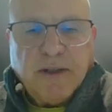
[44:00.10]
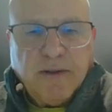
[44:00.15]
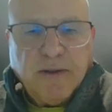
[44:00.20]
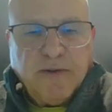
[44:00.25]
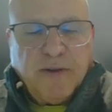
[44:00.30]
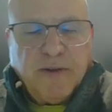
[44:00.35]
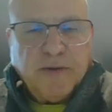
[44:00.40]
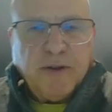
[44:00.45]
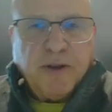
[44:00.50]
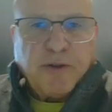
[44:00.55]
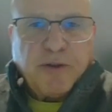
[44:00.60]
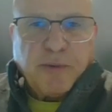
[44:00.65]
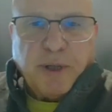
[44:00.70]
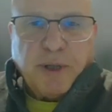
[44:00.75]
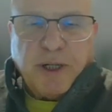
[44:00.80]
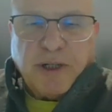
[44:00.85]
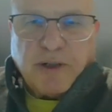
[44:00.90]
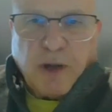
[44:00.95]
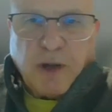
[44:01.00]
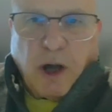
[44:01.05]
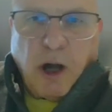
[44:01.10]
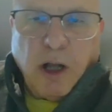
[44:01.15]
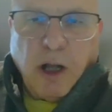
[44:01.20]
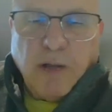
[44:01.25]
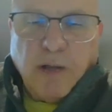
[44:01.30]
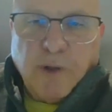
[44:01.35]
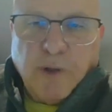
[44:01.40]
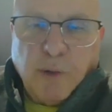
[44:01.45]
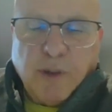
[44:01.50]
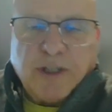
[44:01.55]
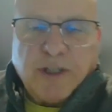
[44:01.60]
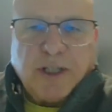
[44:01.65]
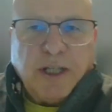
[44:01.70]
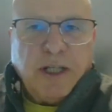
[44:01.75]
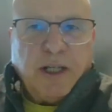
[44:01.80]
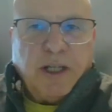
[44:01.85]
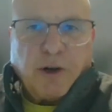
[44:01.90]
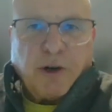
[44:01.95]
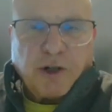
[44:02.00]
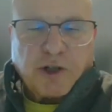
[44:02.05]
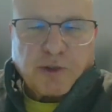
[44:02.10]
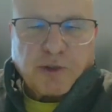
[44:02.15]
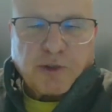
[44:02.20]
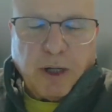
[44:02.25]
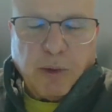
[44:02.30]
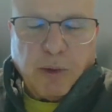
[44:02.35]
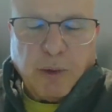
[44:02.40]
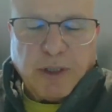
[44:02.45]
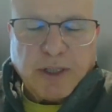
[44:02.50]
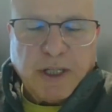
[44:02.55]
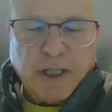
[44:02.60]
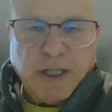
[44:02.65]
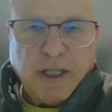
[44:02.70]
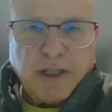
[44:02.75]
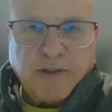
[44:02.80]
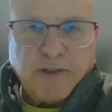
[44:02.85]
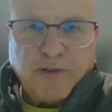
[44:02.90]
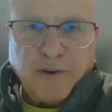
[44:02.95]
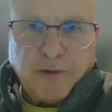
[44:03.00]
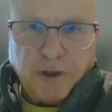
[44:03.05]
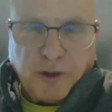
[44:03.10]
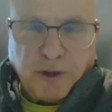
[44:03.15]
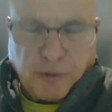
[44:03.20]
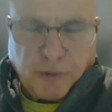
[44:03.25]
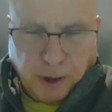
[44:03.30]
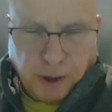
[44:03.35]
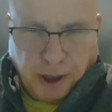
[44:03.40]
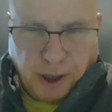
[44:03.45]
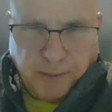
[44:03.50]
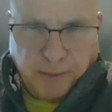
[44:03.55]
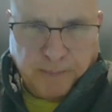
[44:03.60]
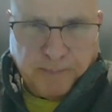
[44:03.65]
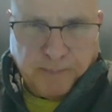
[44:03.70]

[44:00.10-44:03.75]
and 53s. All of the whiskey in our straight whiskey is 53.